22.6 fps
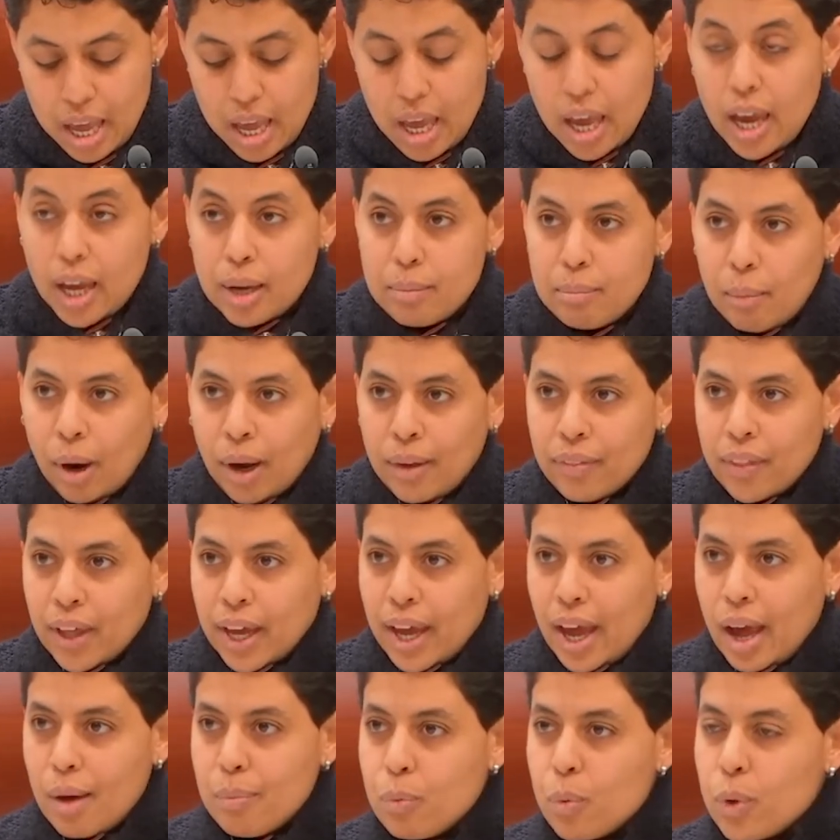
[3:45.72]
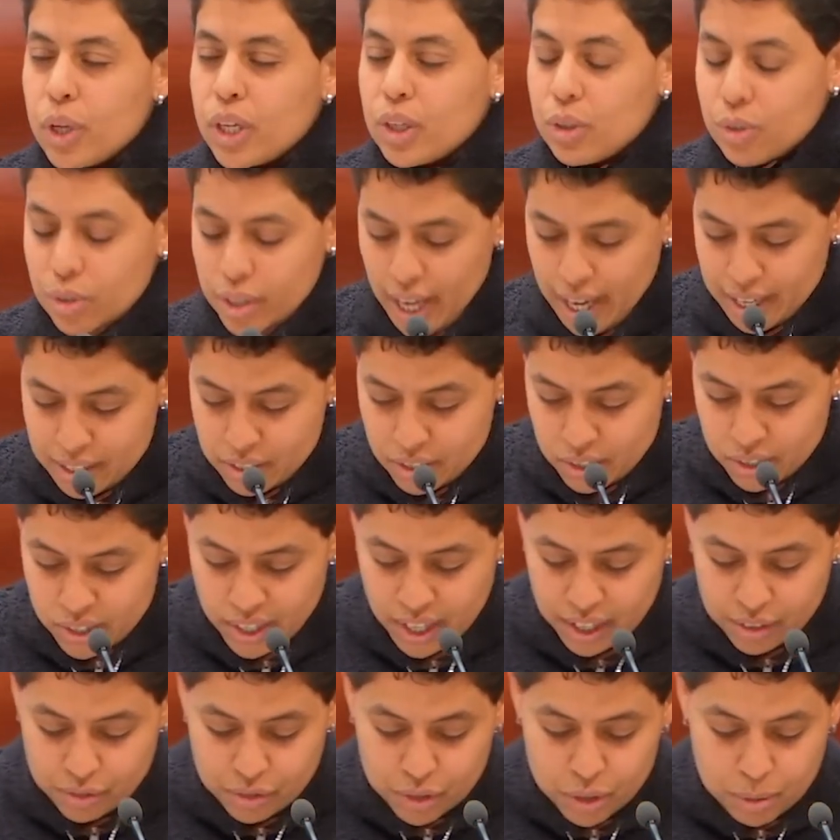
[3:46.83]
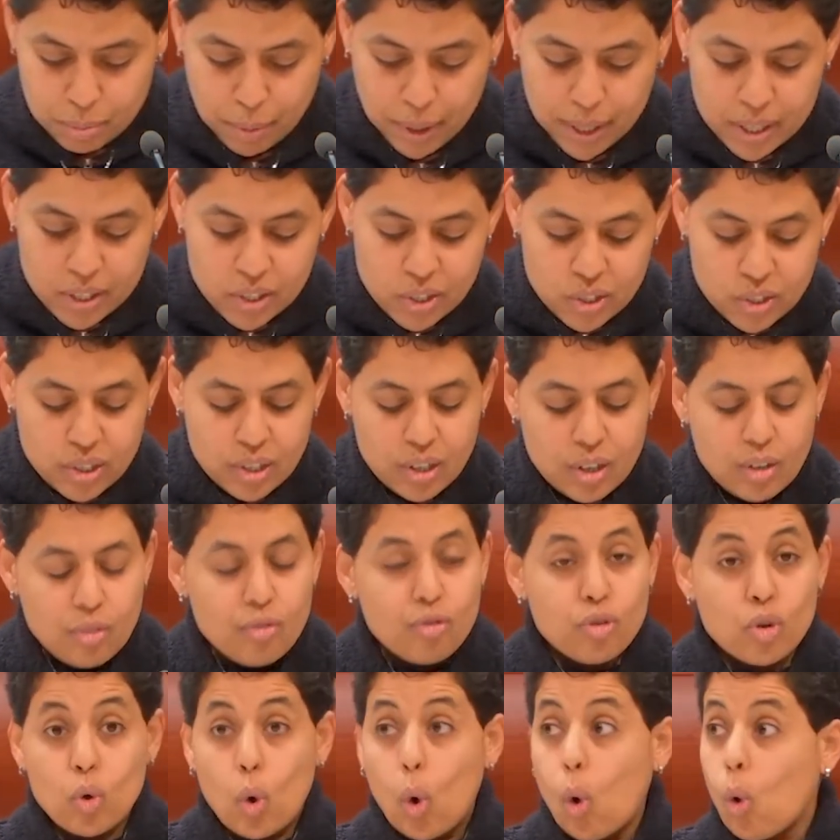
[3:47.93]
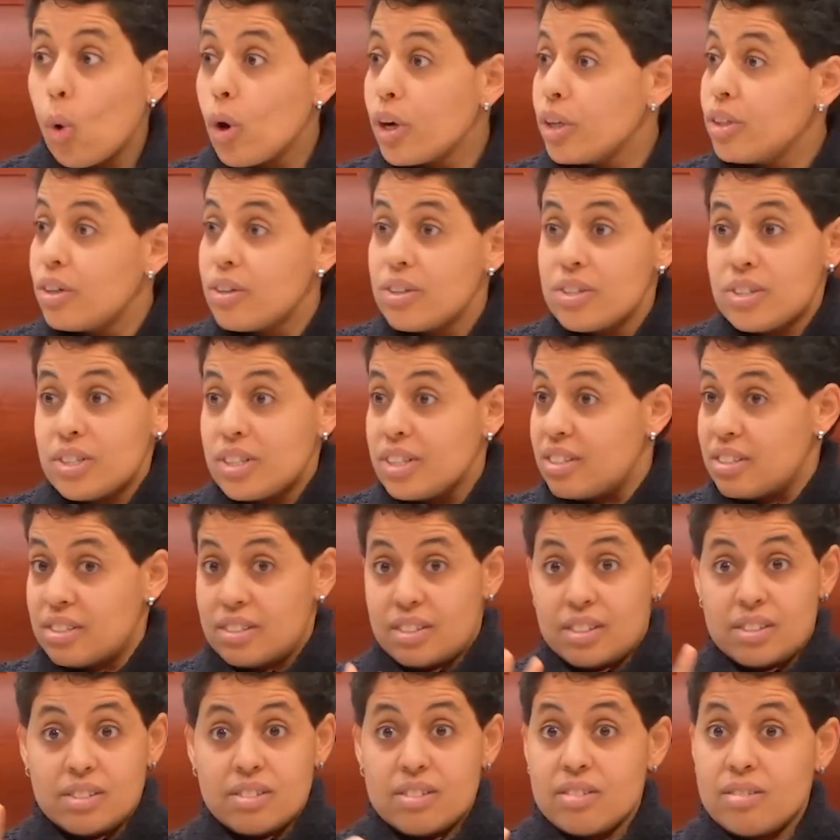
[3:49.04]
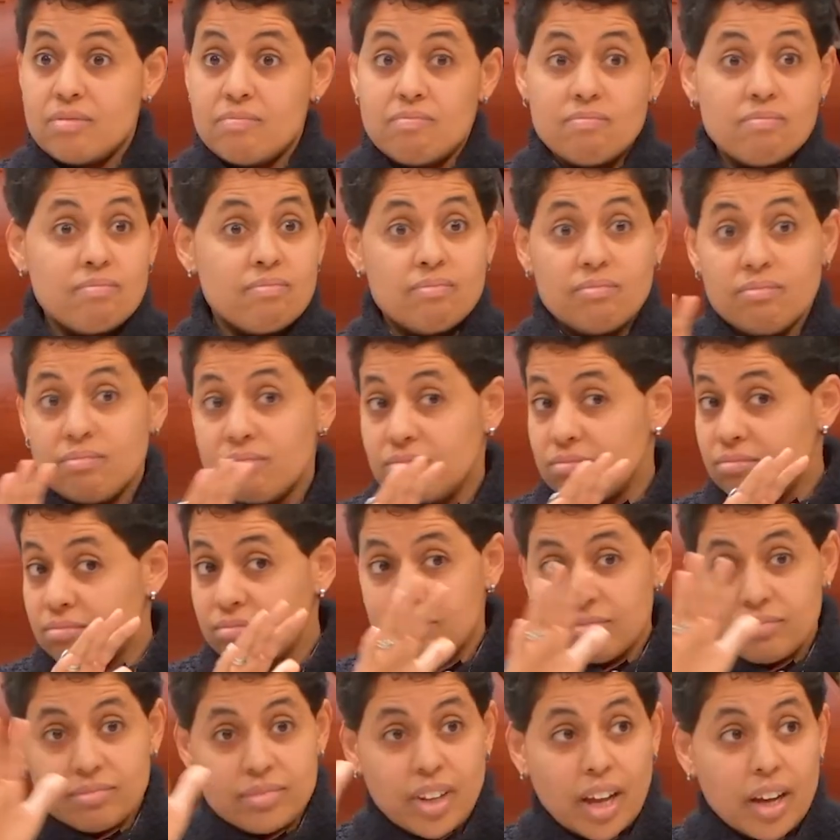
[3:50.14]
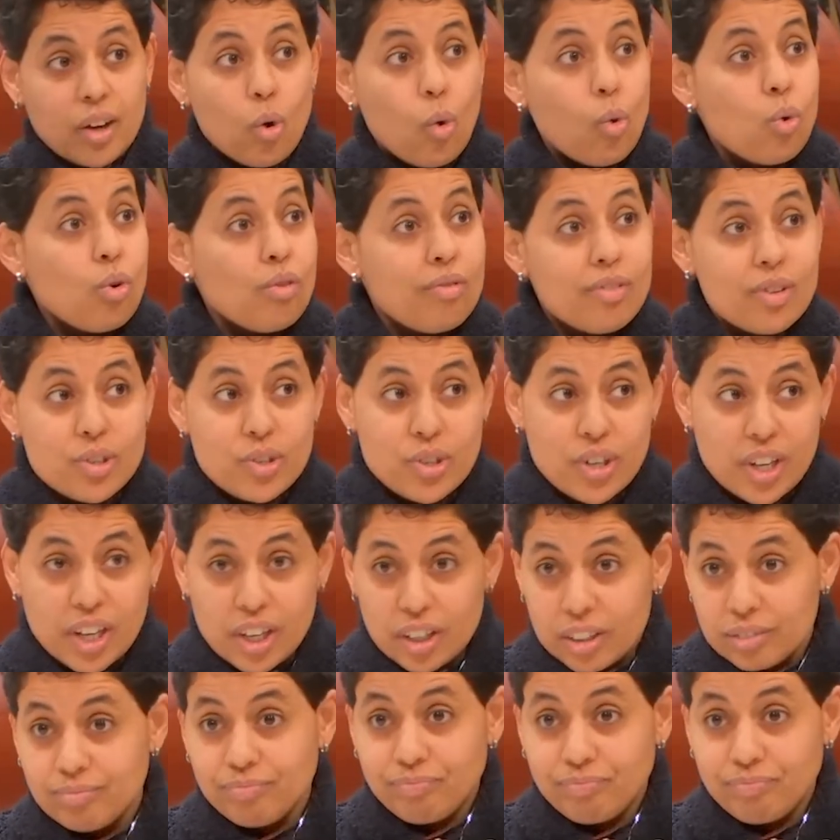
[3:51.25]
In Mind the Gap, we create a safe space for ordinary citizens, like all of us here.